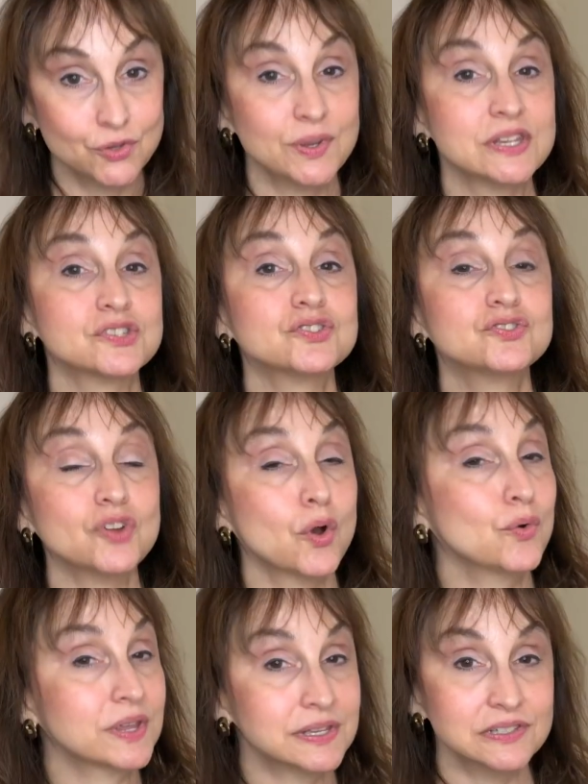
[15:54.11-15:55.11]
is don't
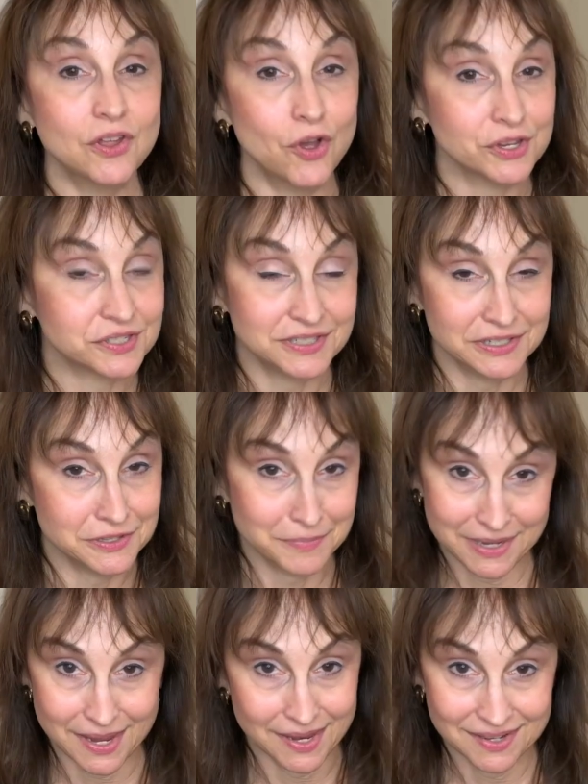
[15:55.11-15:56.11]
get lost in the
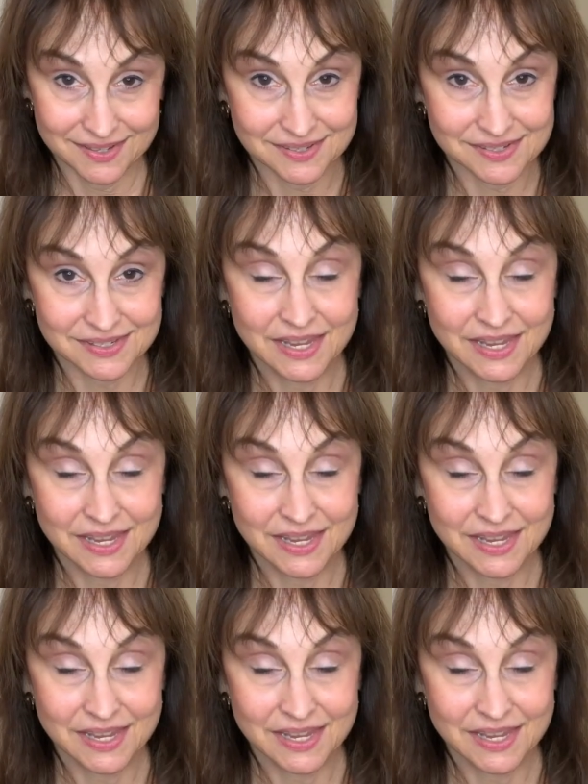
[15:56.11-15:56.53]
mechanics.